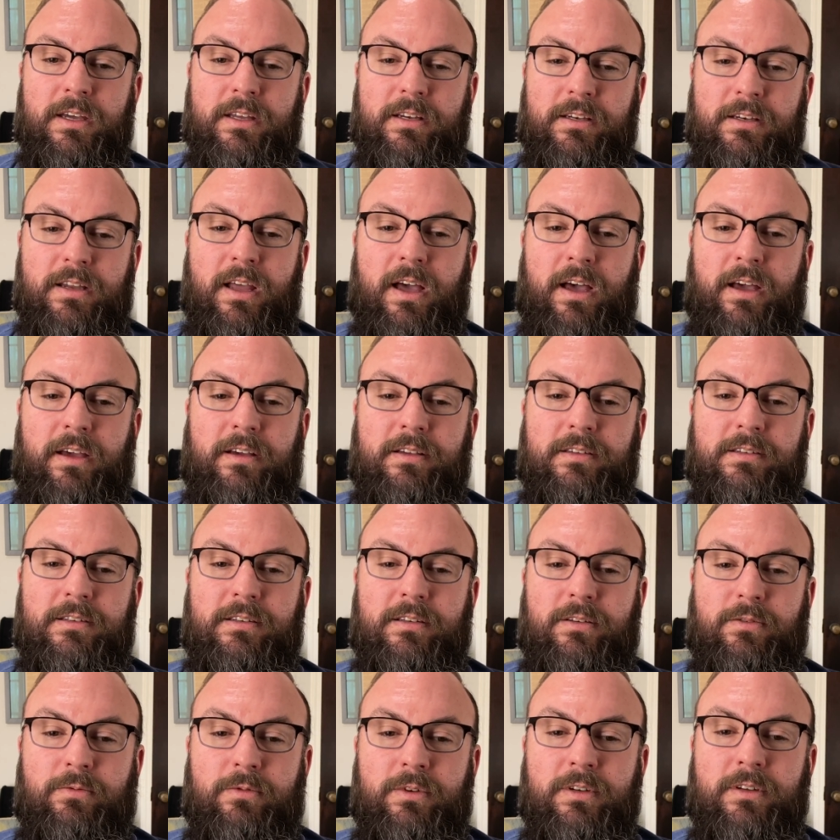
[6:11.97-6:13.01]

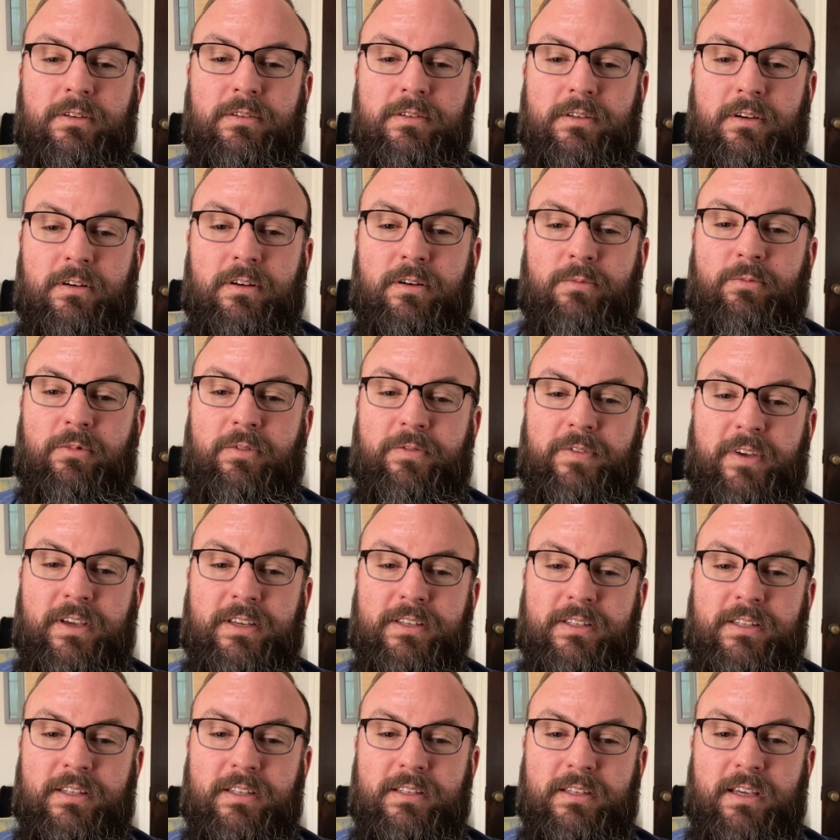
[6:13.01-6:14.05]
Next, Windows ARM will
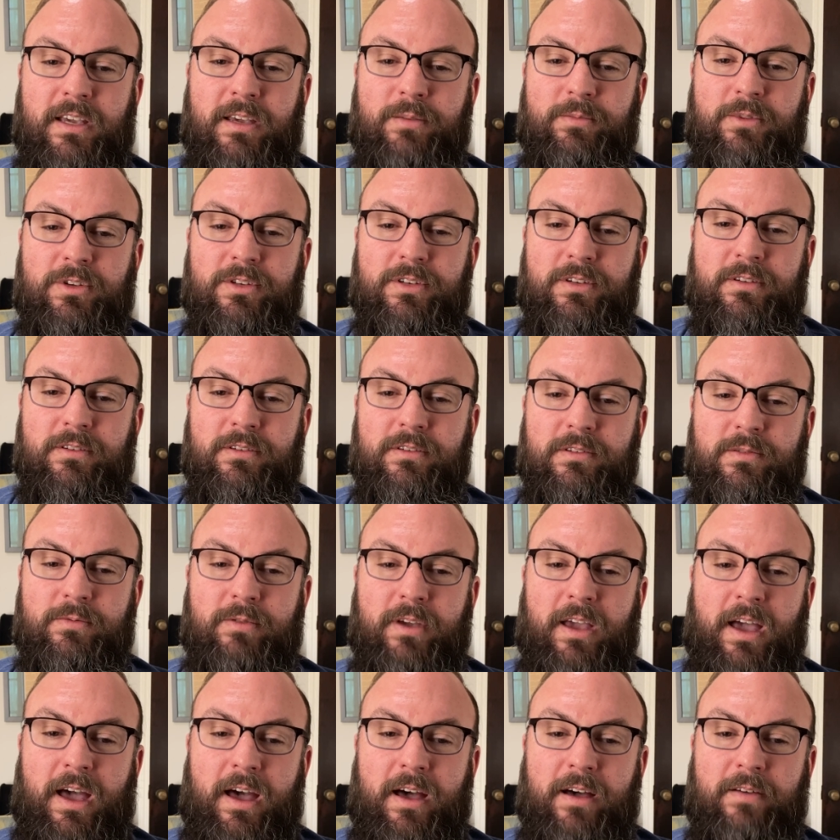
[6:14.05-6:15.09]
face the same issues we
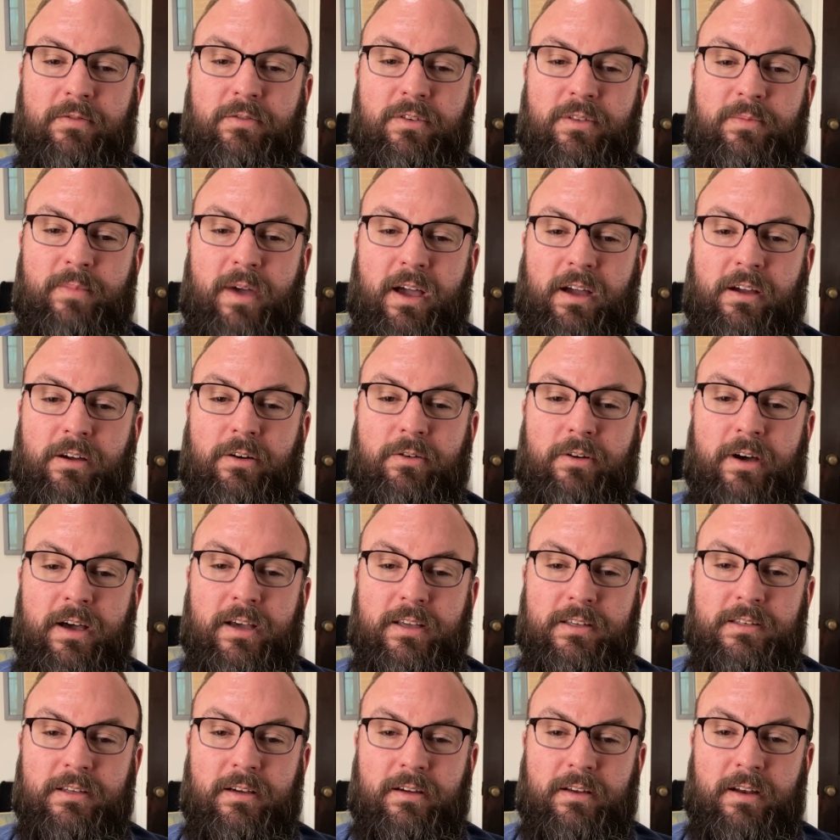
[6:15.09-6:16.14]
have with
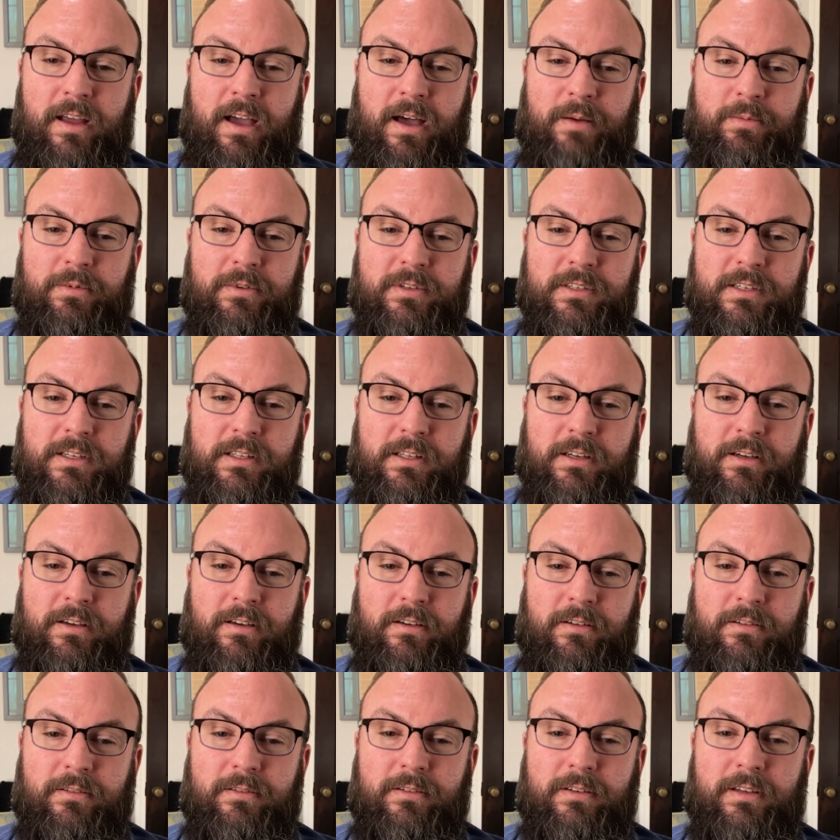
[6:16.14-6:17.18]
macOS on Apple
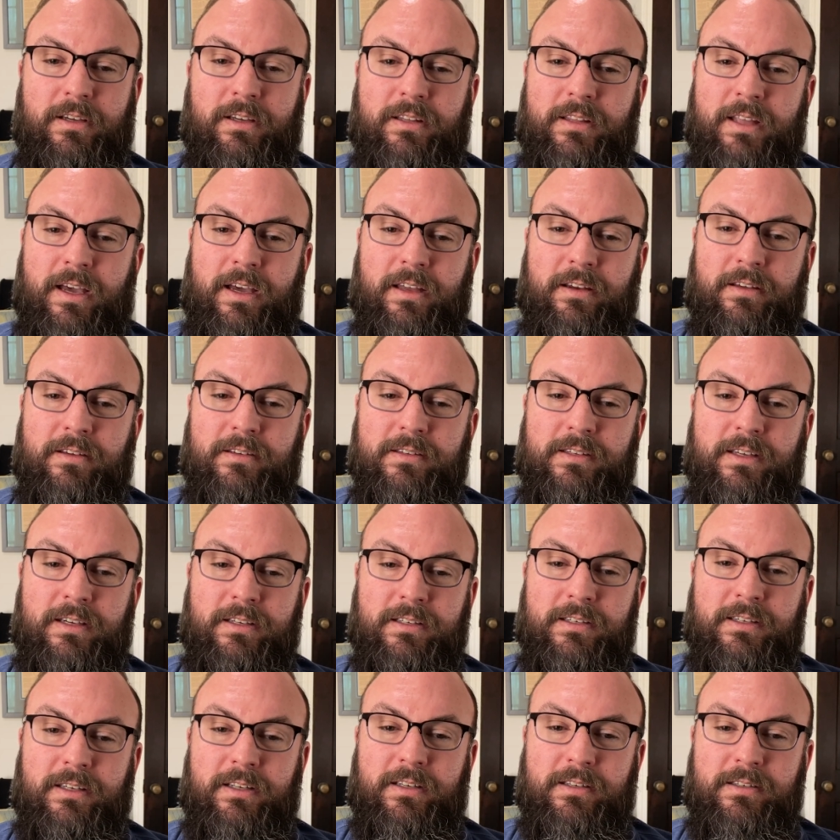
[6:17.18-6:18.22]
Silicone, and that is
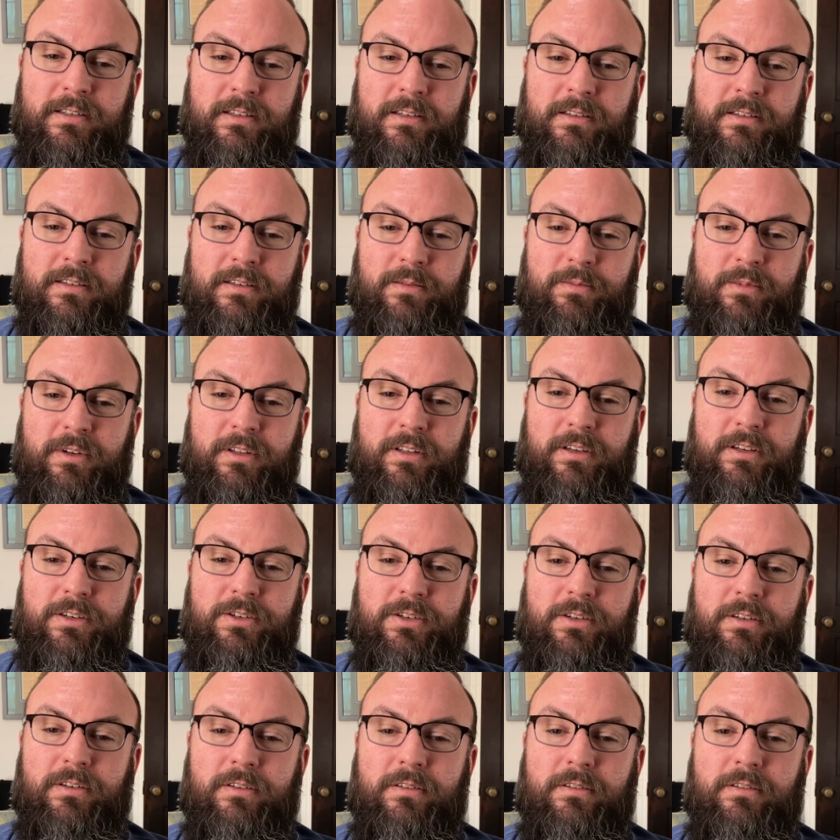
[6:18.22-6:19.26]
x86
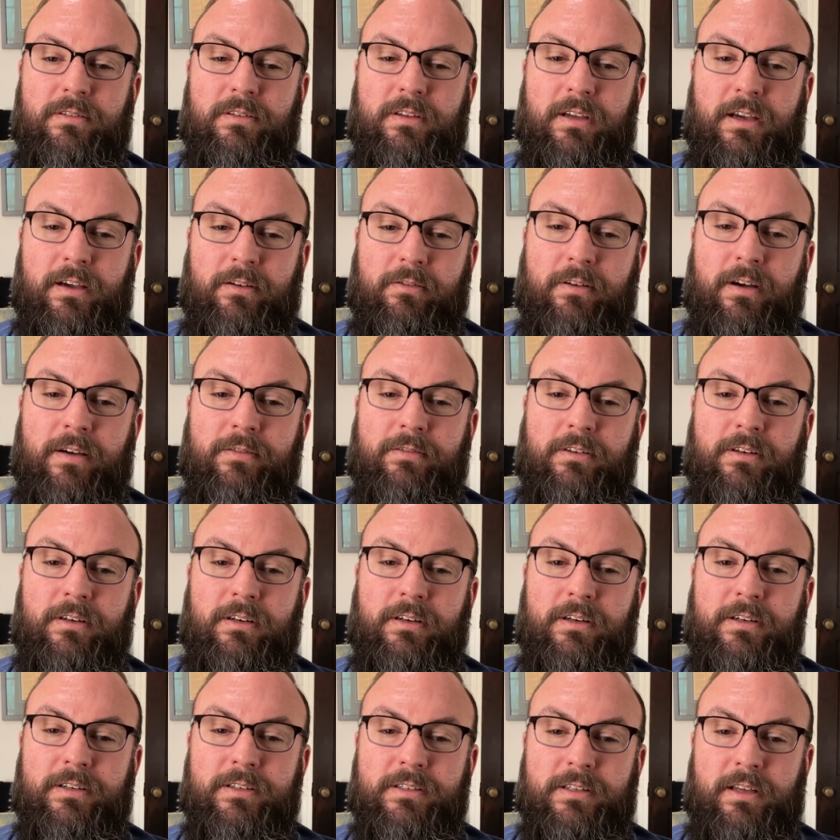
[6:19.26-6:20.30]
emulation. However,
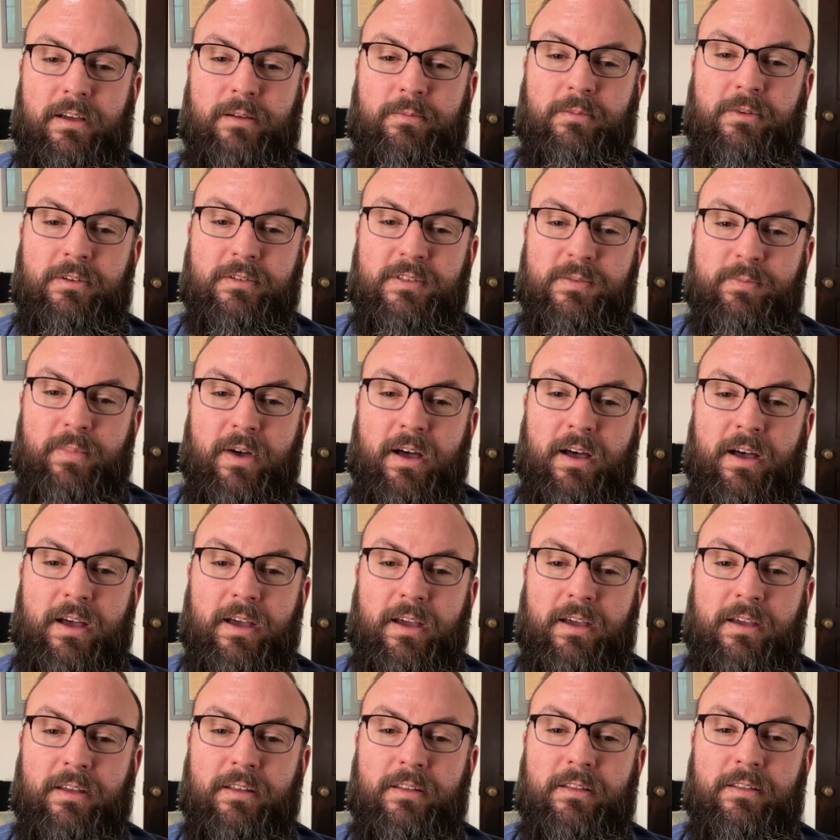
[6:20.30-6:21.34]
as time goes
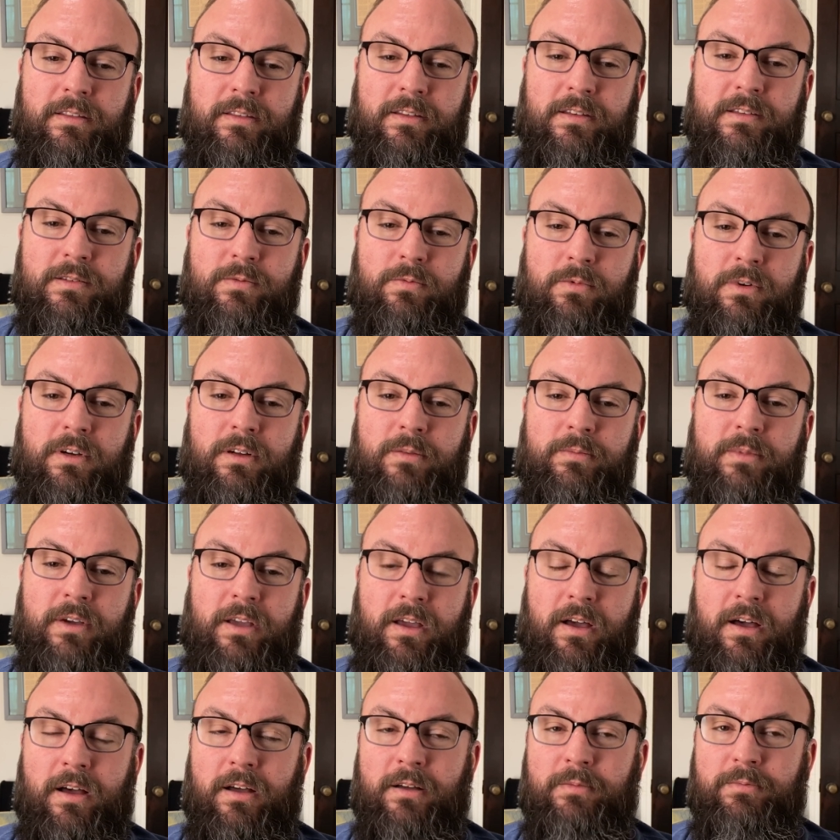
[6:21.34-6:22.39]
by, this will
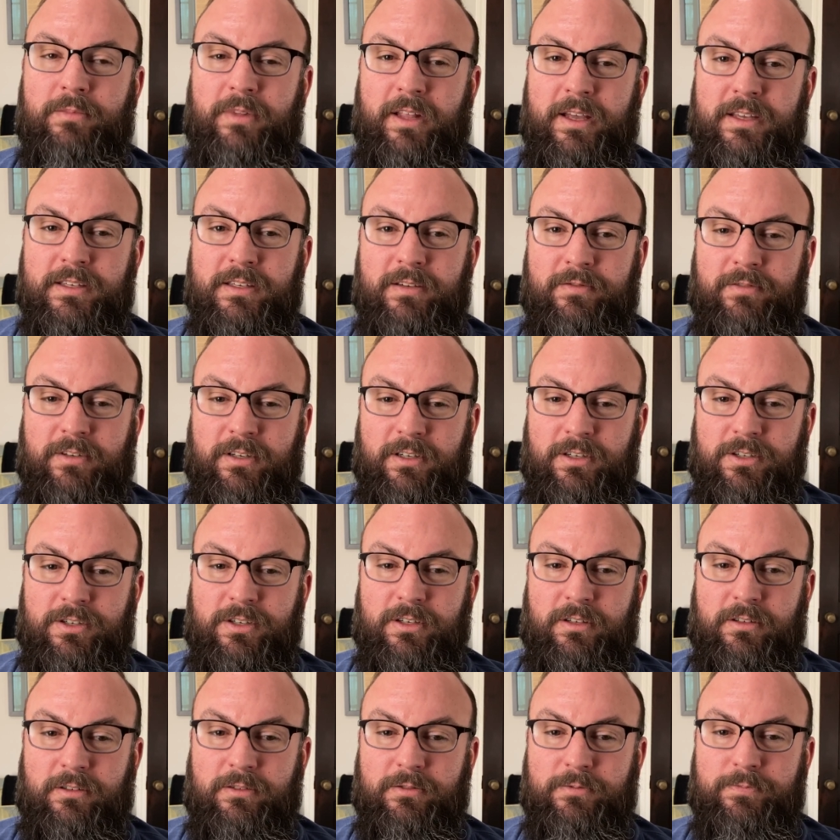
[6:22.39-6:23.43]
become less of an
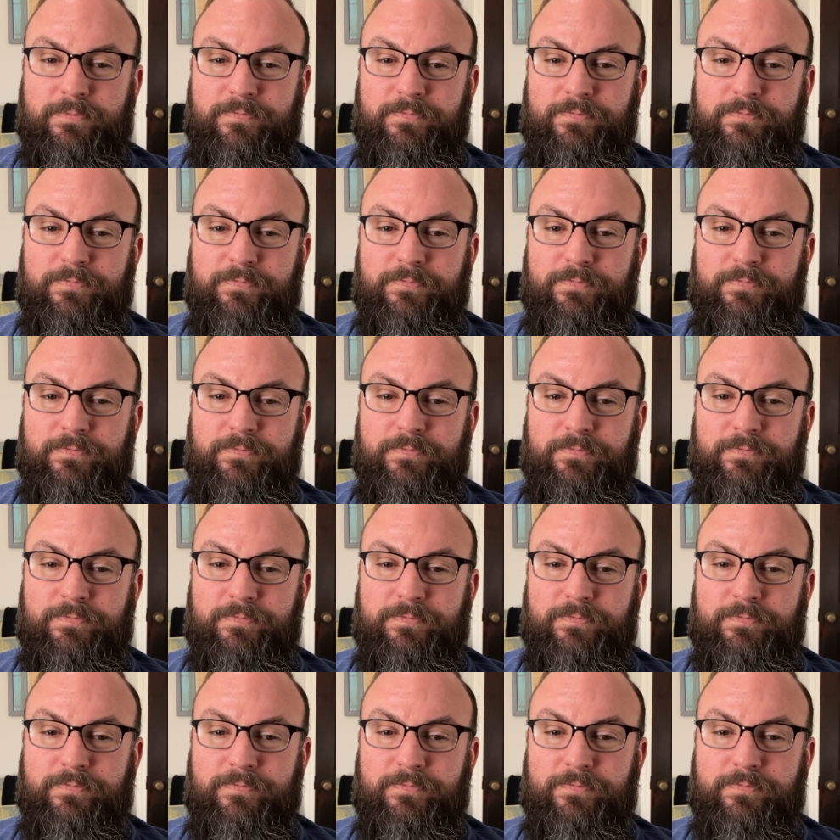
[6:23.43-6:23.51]
issue.